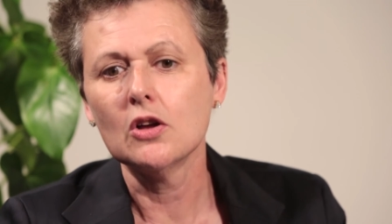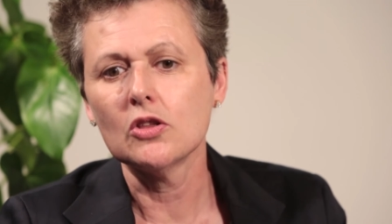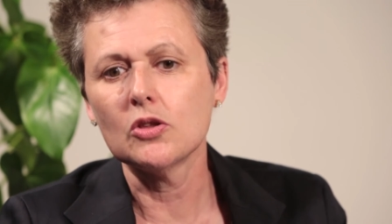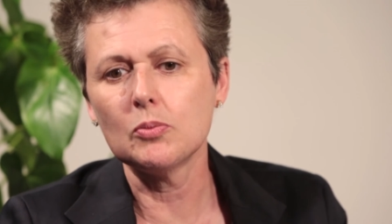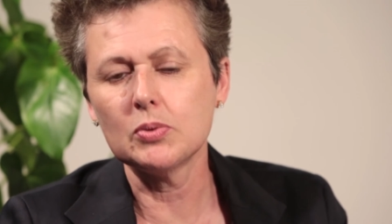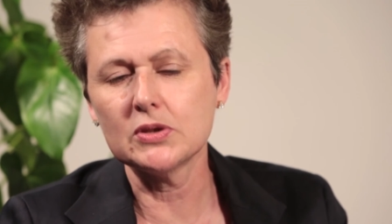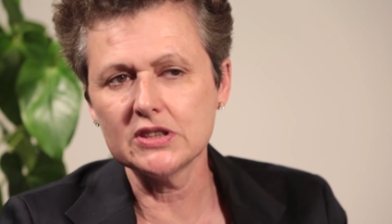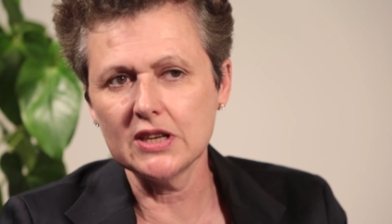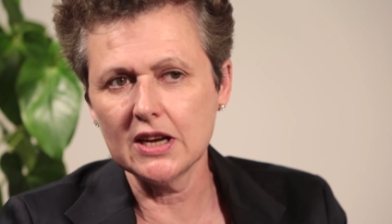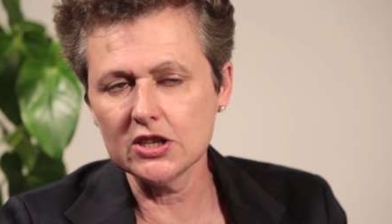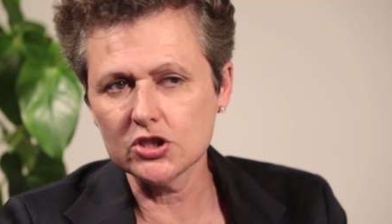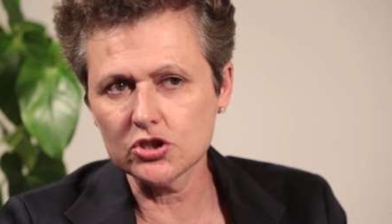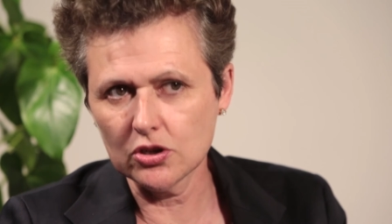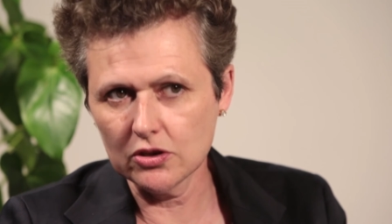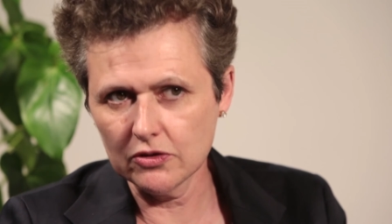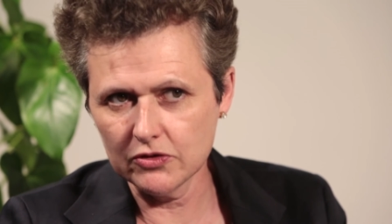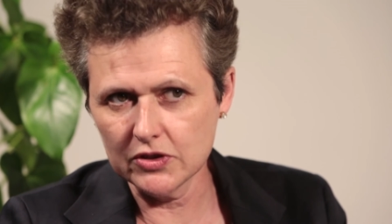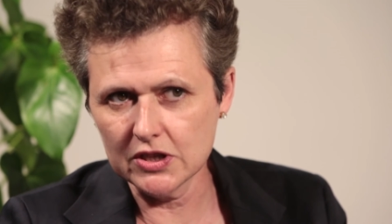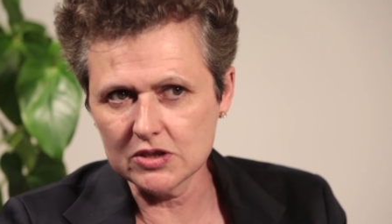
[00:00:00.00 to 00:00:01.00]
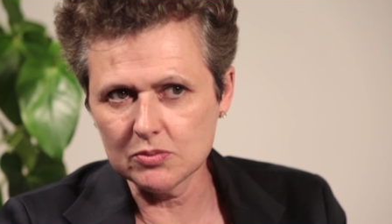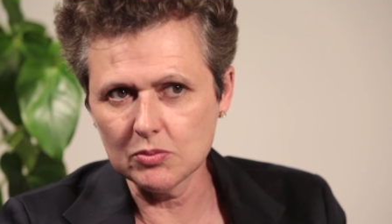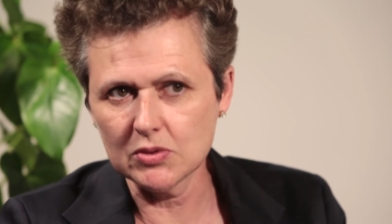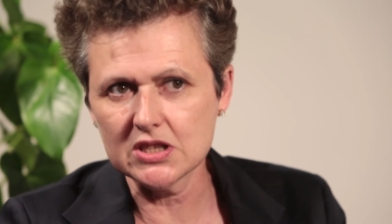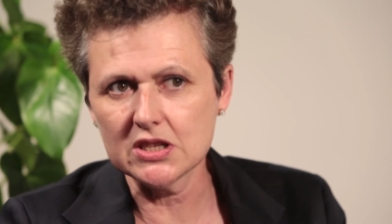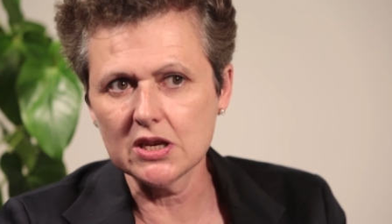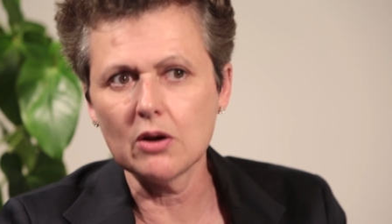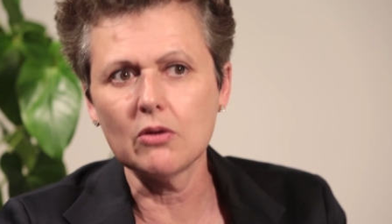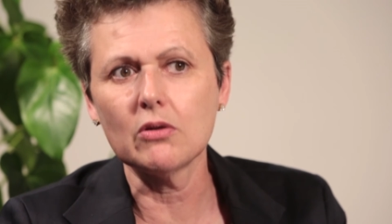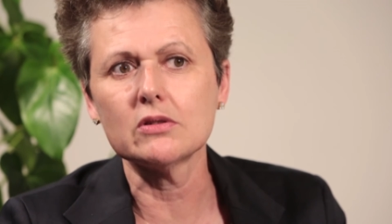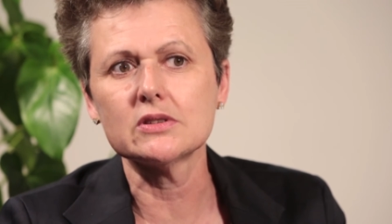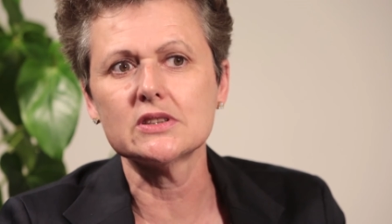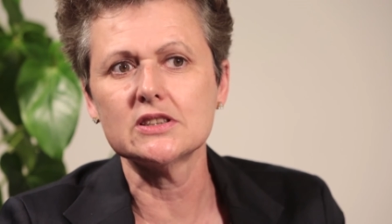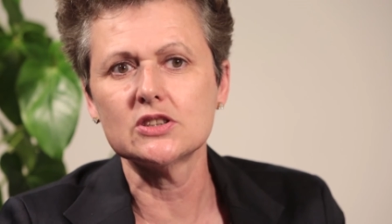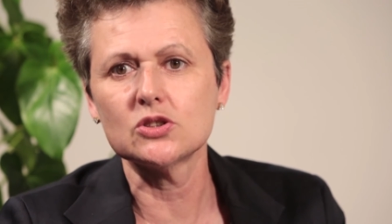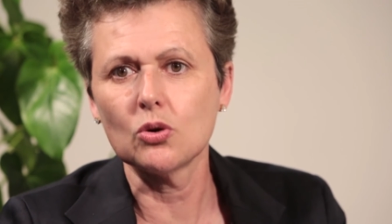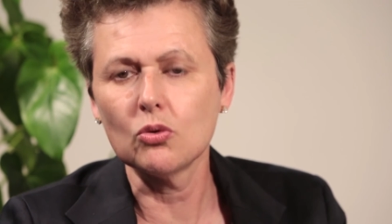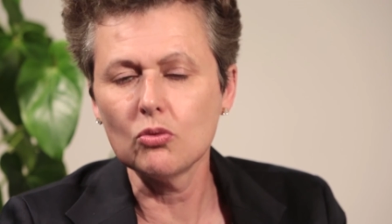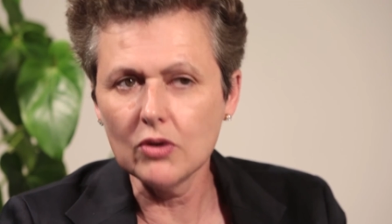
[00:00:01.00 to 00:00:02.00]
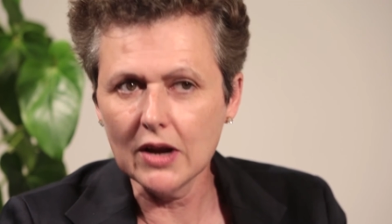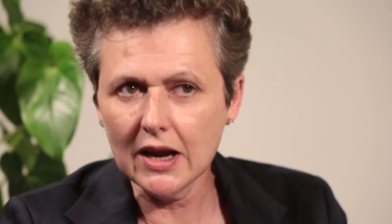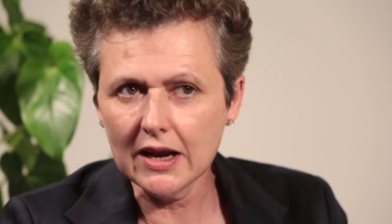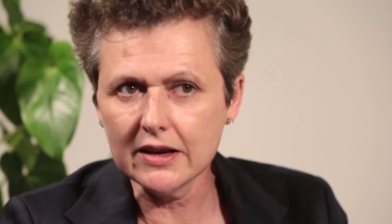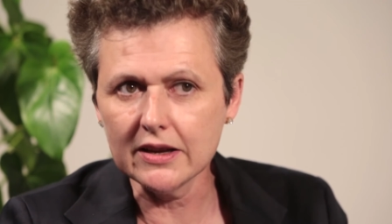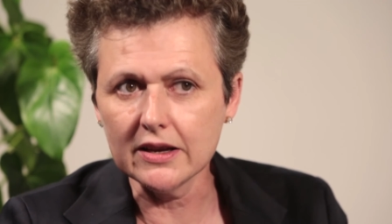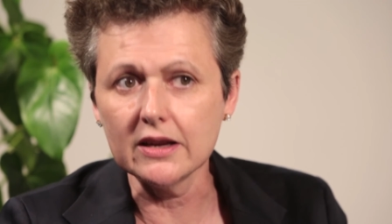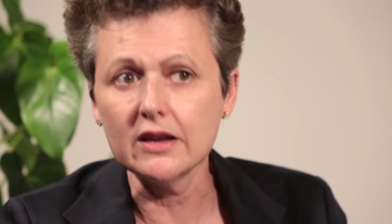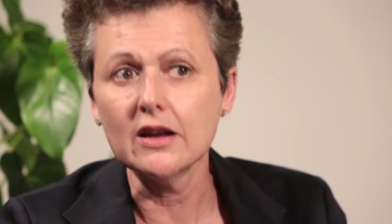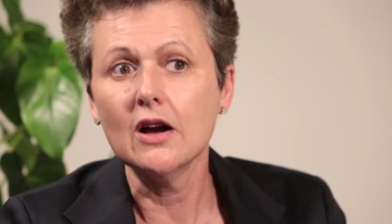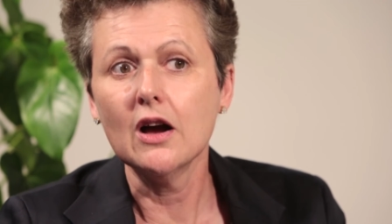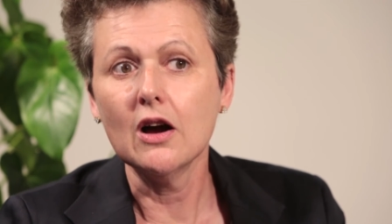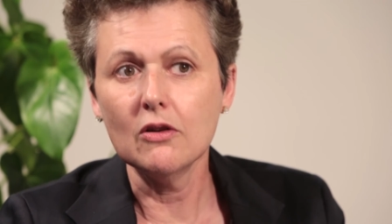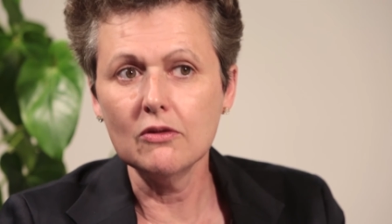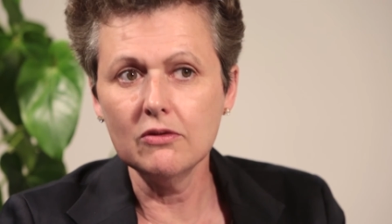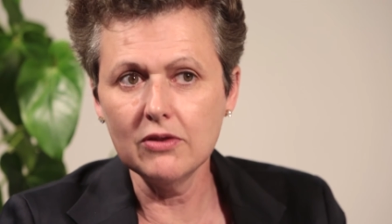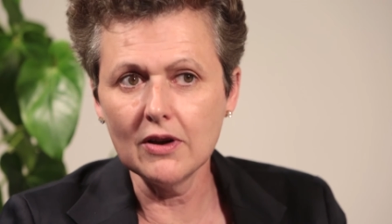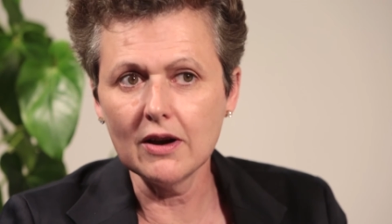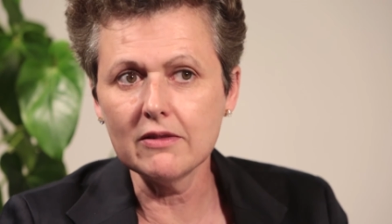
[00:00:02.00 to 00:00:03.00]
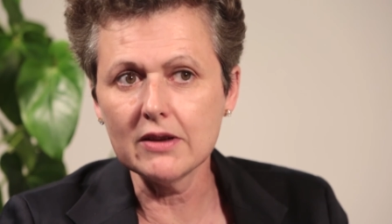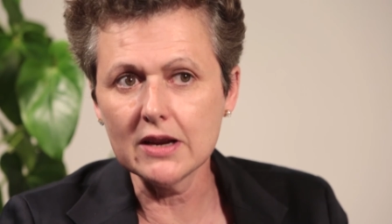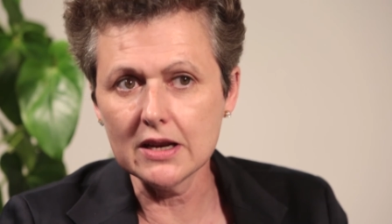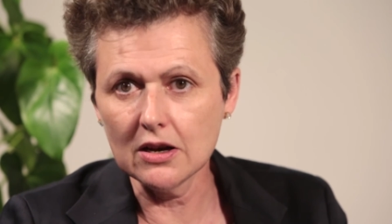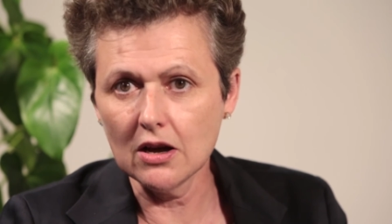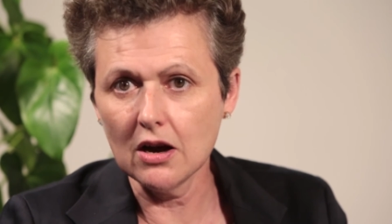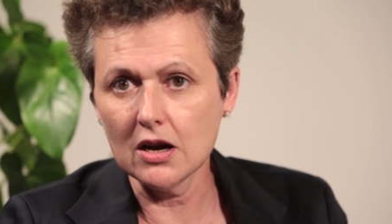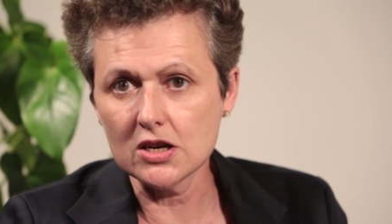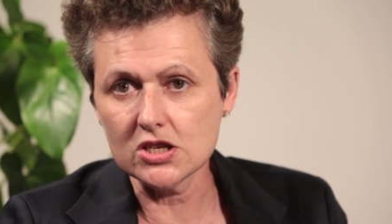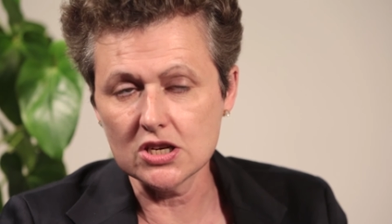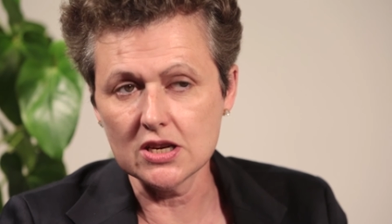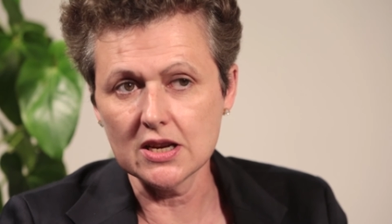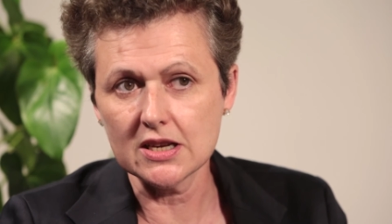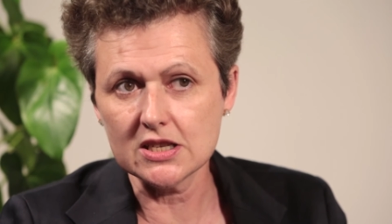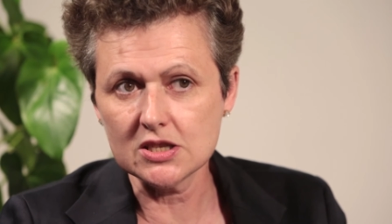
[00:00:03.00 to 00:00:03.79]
The potential of these materials is already very largely